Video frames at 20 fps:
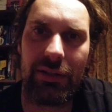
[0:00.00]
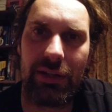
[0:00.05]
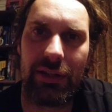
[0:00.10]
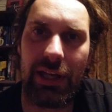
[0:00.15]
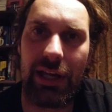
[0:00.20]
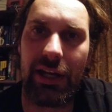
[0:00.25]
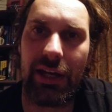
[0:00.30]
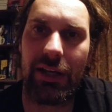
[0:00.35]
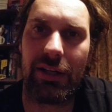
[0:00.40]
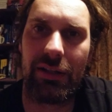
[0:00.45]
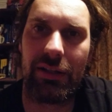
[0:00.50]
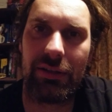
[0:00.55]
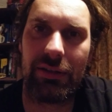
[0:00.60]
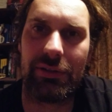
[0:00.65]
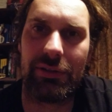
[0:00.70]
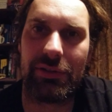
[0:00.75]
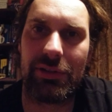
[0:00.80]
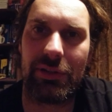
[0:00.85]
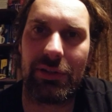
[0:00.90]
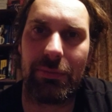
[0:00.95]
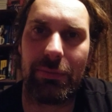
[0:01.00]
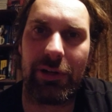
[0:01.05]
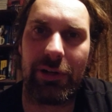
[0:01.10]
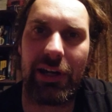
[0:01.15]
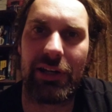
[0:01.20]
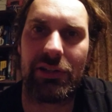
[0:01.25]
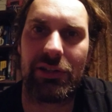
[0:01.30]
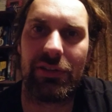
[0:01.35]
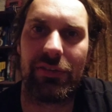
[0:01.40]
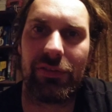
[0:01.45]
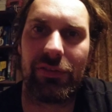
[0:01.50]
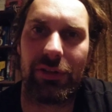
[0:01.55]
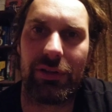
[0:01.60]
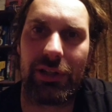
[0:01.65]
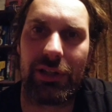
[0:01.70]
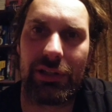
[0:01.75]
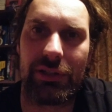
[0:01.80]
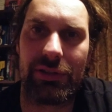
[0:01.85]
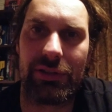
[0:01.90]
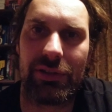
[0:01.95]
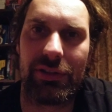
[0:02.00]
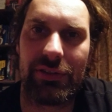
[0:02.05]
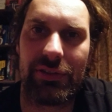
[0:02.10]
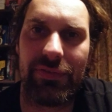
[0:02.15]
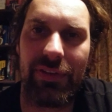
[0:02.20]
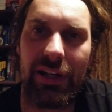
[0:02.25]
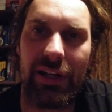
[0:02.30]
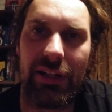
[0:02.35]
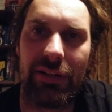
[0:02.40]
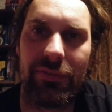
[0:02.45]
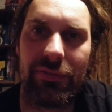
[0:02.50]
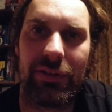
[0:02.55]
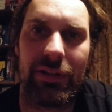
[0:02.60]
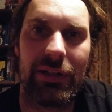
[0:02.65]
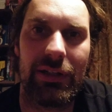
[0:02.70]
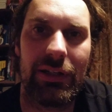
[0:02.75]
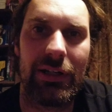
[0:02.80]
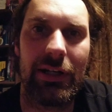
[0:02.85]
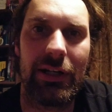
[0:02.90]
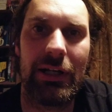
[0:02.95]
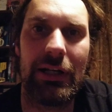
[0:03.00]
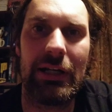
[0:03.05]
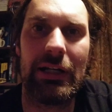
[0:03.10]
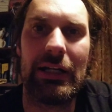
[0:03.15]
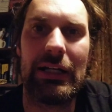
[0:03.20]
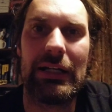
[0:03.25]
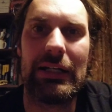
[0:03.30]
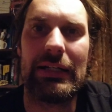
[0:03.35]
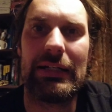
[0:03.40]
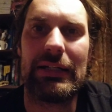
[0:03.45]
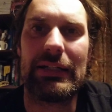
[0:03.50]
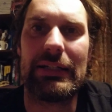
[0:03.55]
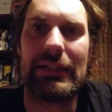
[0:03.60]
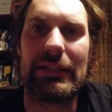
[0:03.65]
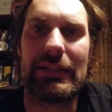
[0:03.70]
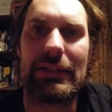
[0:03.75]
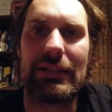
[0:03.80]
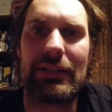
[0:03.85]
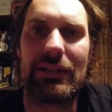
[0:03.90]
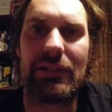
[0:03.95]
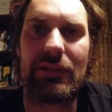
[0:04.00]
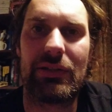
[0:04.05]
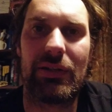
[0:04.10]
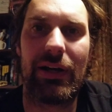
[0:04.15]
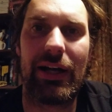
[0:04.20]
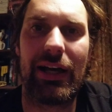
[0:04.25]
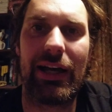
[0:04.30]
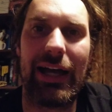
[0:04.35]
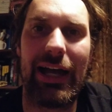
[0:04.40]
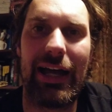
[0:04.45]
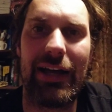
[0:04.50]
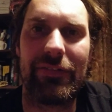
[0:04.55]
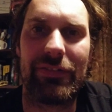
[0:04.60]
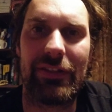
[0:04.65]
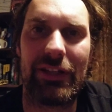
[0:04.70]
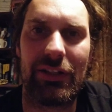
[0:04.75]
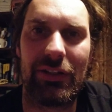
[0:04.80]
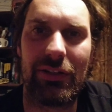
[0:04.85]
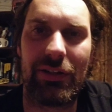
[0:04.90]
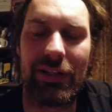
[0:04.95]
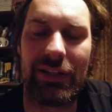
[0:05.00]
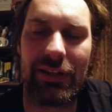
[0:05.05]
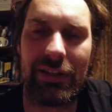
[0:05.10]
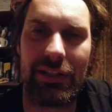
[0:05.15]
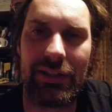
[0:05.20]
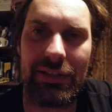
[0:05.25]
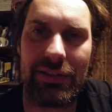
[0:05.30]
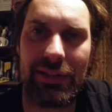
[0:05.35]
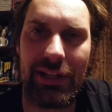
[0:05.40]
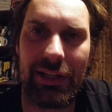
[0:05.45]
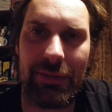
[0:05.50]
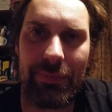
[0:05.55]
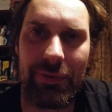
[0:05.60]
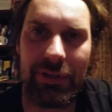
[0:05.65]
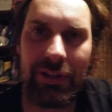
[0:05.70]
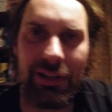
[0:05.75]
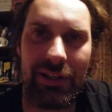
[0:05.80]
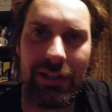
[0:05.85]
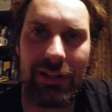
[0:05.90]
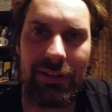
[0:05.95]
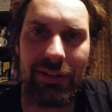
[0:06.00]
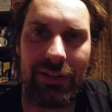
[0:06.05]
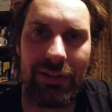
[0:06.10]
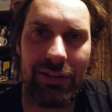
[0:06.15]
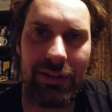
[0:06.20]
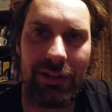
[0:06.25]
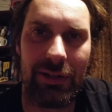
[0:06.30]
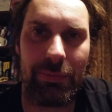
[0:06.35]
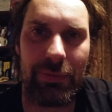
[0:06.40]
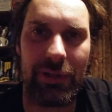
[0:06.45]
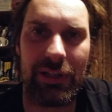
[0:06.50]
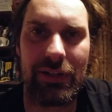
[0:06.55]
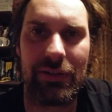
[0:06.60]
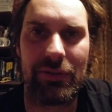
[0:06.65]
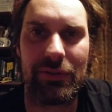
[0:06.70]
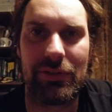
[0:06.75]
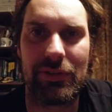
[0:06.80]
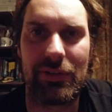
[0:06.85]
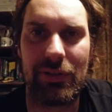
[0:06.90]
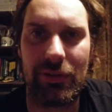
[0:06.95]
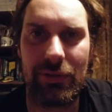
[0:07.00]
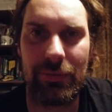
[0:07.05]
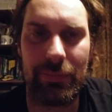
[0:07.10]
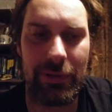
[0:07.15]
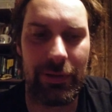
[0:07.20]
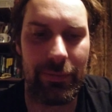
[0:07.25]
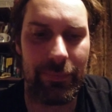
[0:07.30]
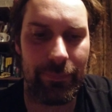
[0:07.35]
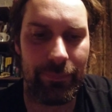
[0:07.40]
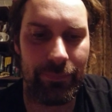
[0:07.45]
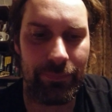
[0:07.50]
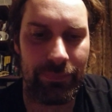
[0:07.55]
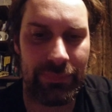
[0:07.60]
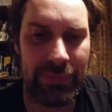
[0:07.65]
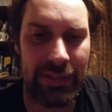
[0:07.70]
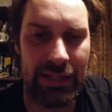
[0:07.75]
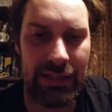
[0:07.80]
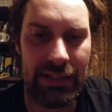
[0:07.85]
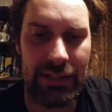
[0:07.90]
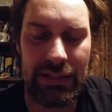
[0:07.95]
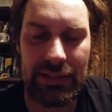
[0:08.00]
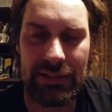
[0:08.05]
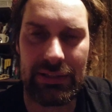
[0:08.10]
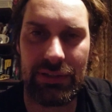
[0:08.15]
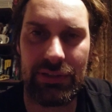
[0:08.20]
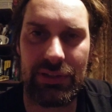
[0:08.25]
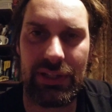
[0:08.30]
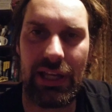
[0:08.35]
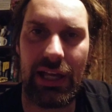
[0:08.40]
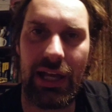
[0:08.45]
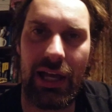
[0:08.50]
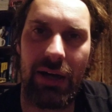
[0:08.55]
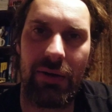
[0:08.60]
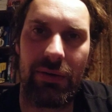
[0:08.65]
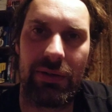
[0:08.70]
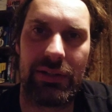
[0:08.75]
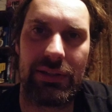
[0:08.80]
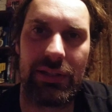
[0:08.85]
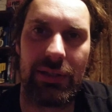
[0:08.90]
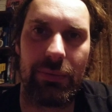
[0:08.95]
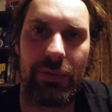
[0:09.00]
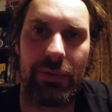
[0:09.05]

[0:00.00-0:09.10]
air, losing the pressure through the exhaust valve. So after knowing this, I put on a picoscope to see how easy